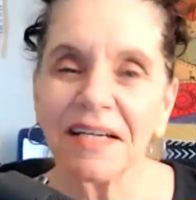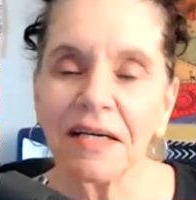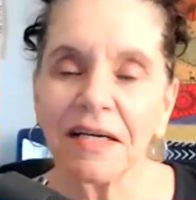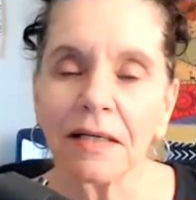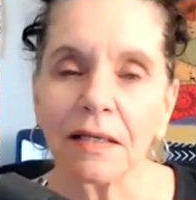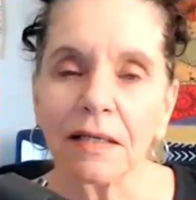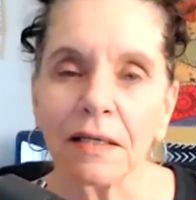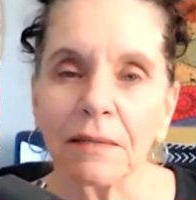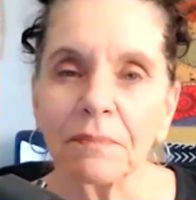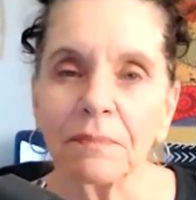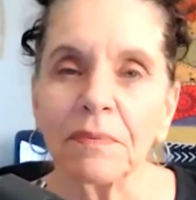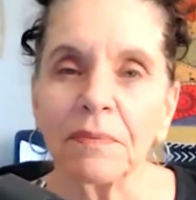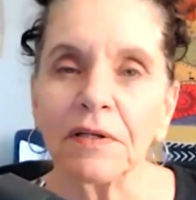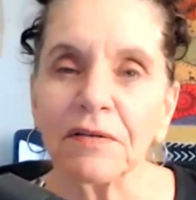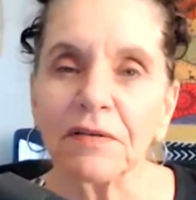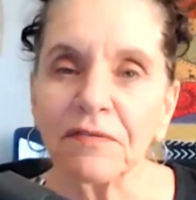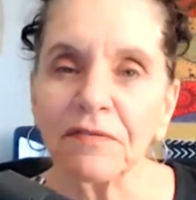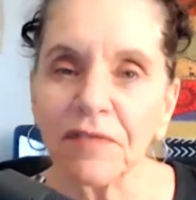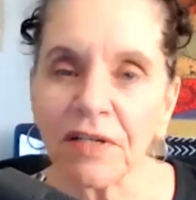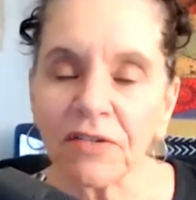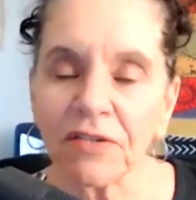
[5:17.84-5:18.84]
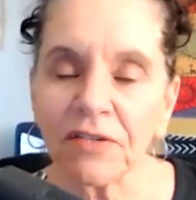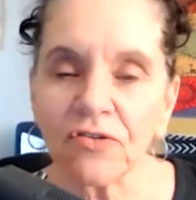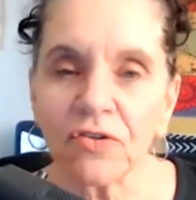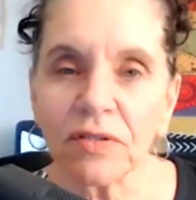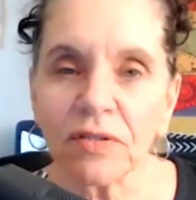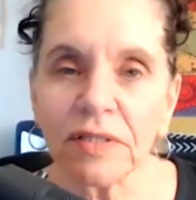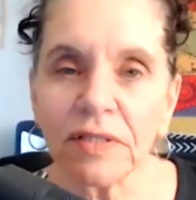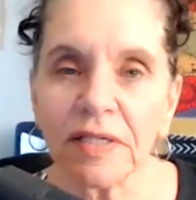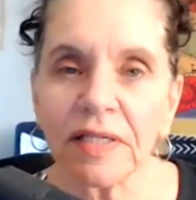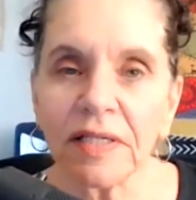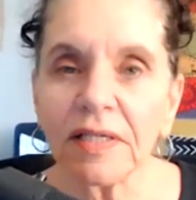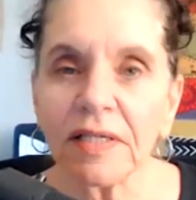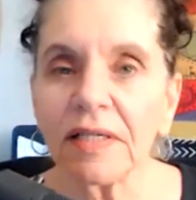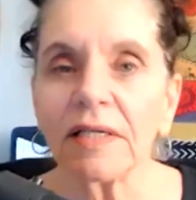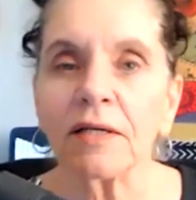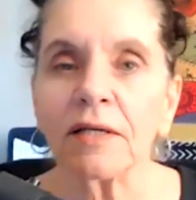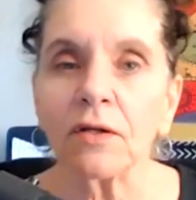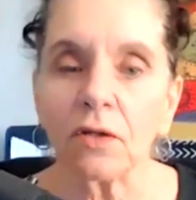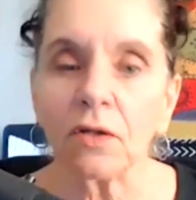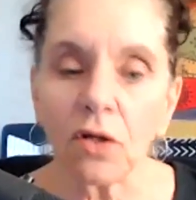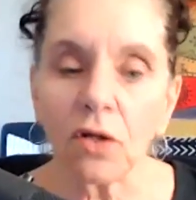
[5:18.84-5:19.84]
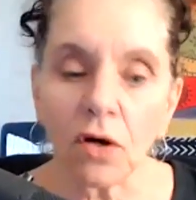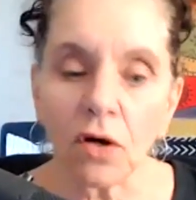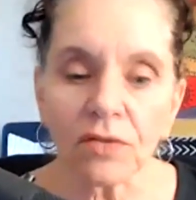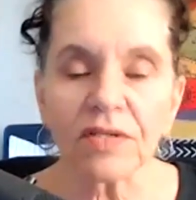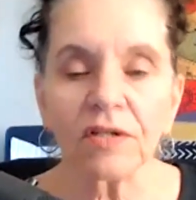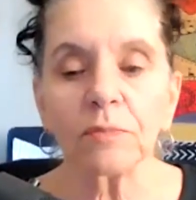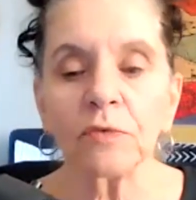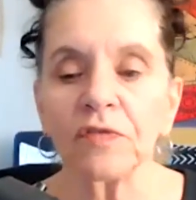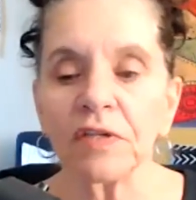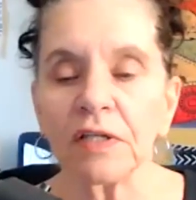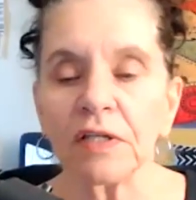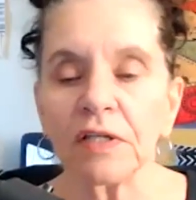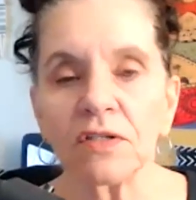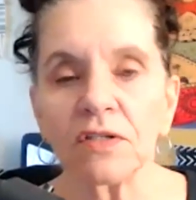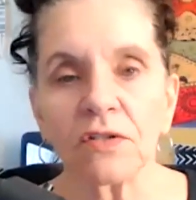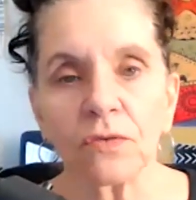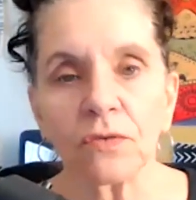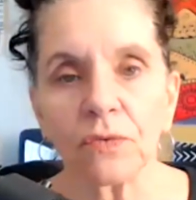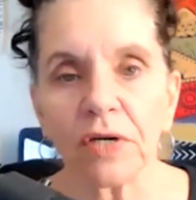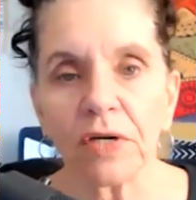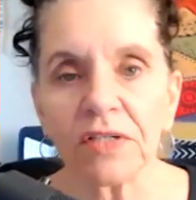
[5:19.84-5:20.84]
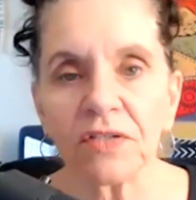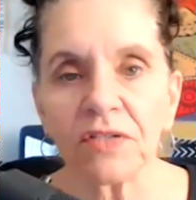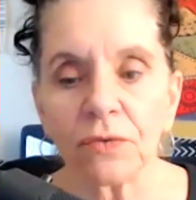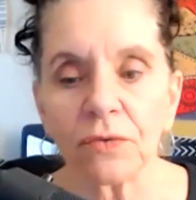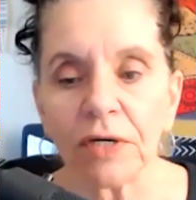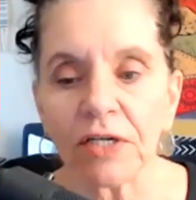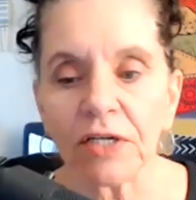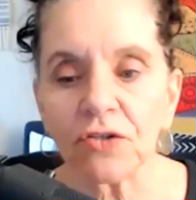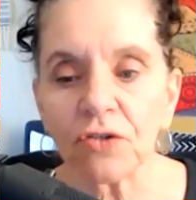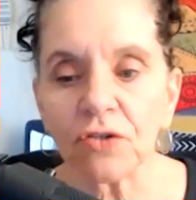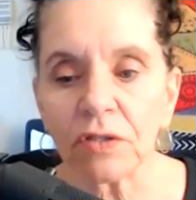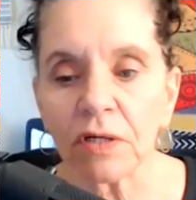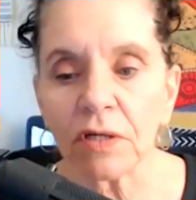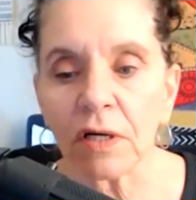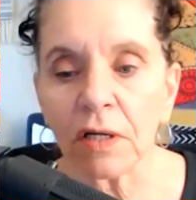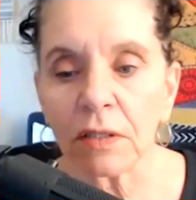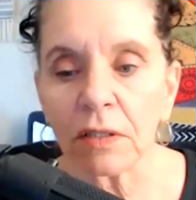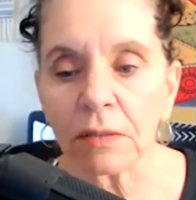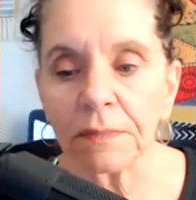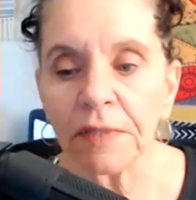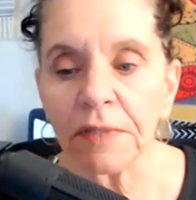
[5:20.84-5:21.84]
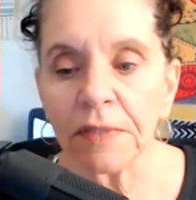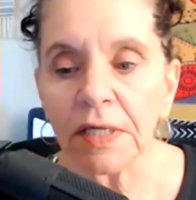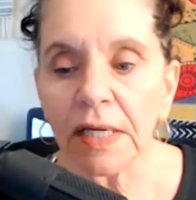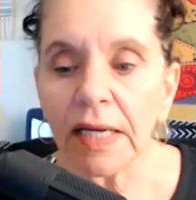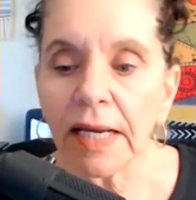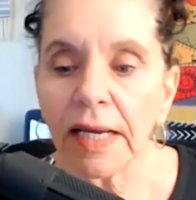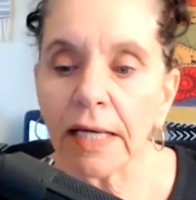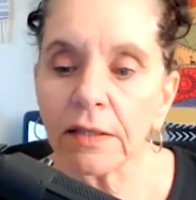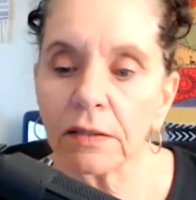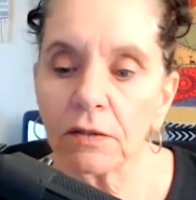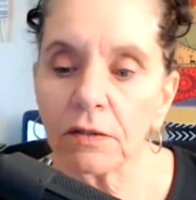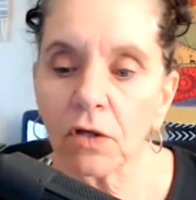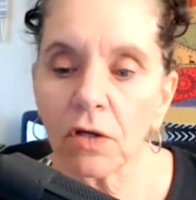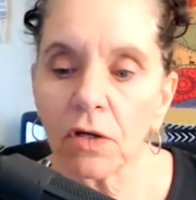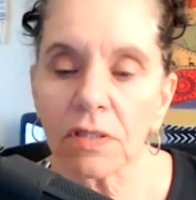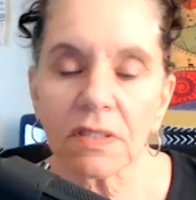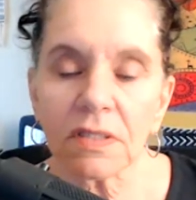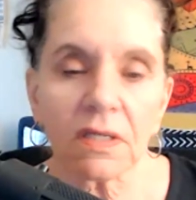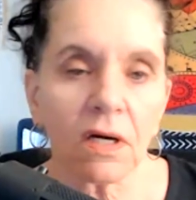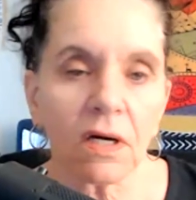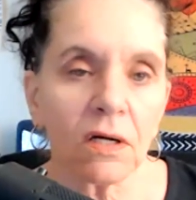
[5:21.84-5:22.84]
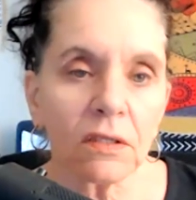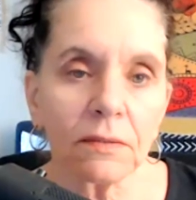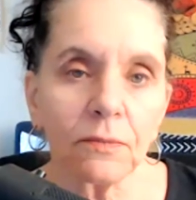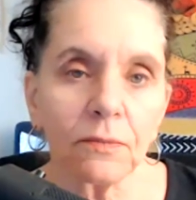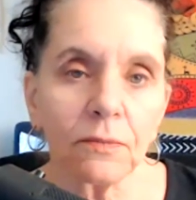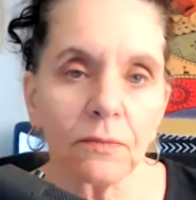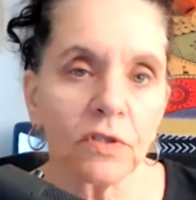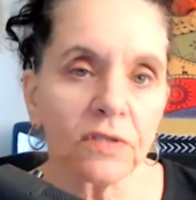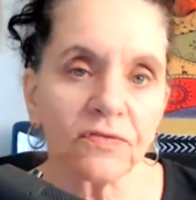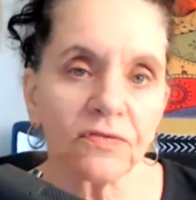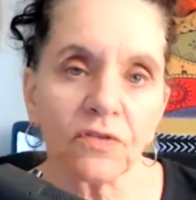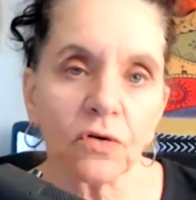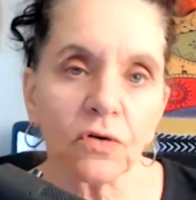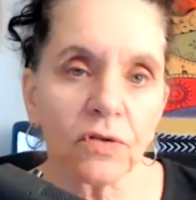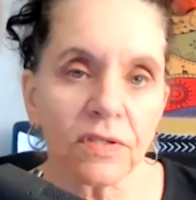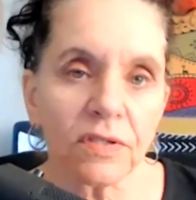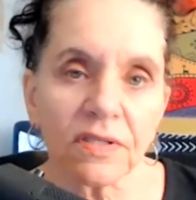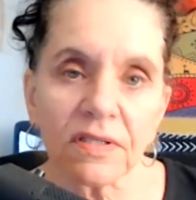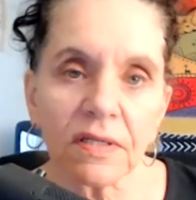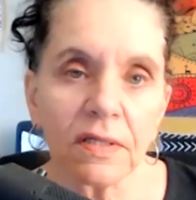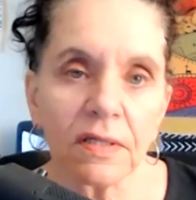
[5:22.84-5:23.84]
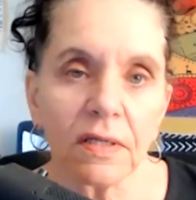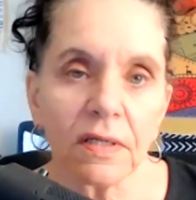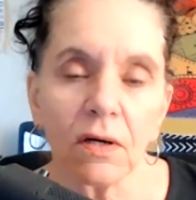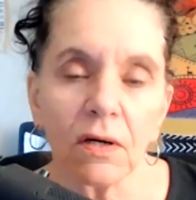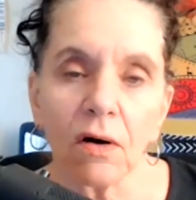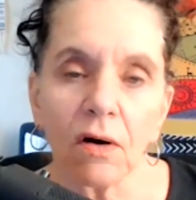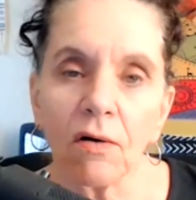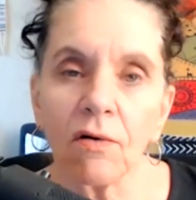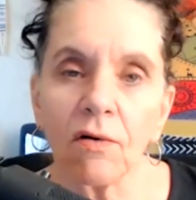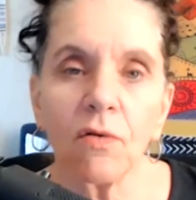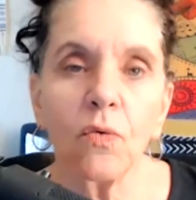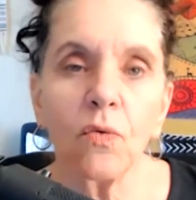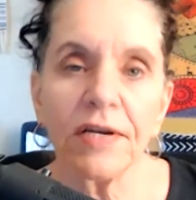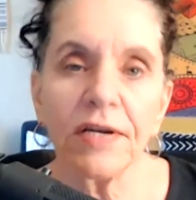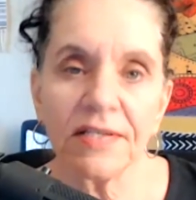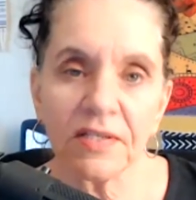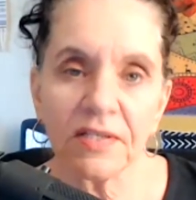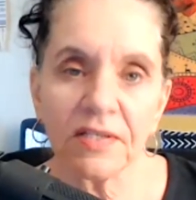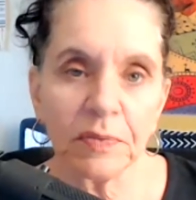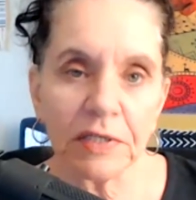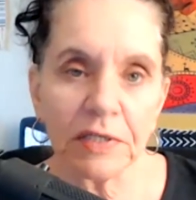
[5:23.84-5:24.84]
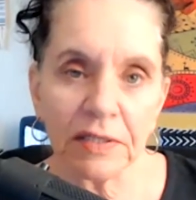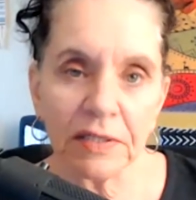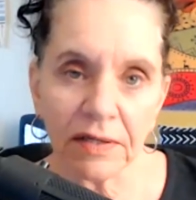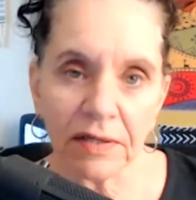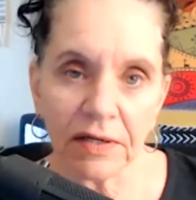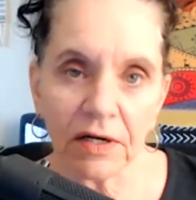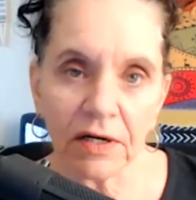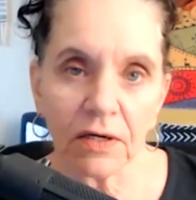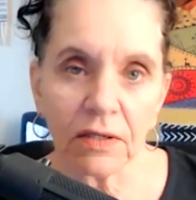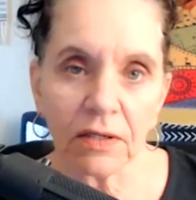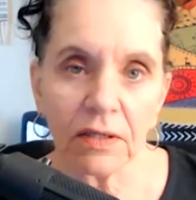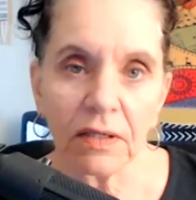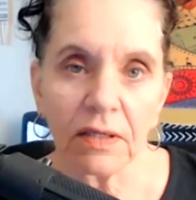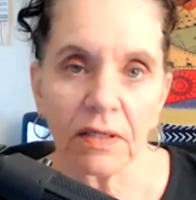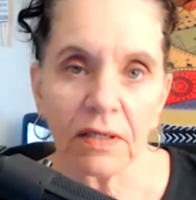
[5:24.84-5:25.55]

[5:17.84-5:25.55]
but eventually it'll all start moving into the restoration column. And the loss column will, of course, always be there.